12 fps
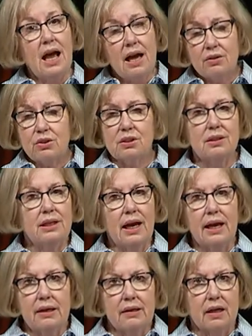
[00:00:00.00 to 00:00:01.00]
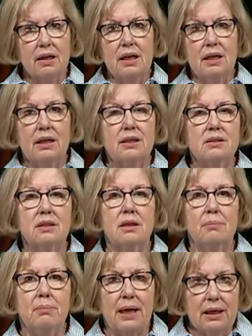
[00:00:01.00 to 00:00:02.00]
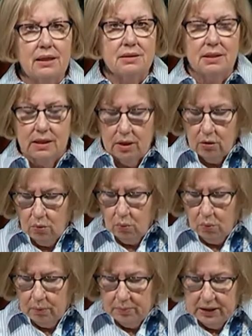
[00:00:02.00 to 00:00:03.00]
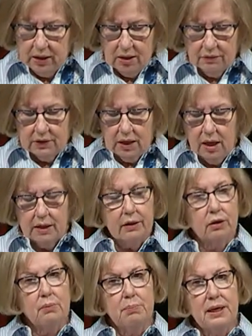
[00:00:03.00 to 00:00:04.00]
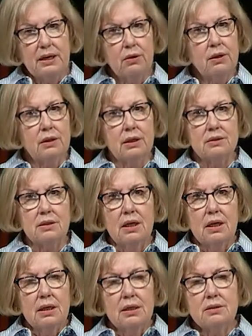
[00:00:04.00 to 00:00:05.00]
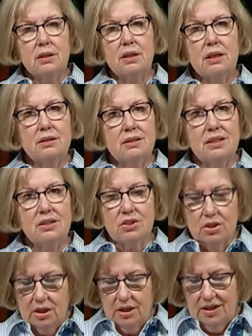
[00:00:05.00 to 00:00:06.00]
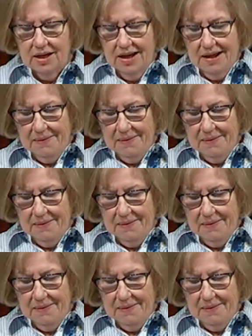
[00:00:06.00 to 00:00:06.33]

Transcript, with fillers: Actually, Hannah is an amazing woman of God, and her barrenness is a condition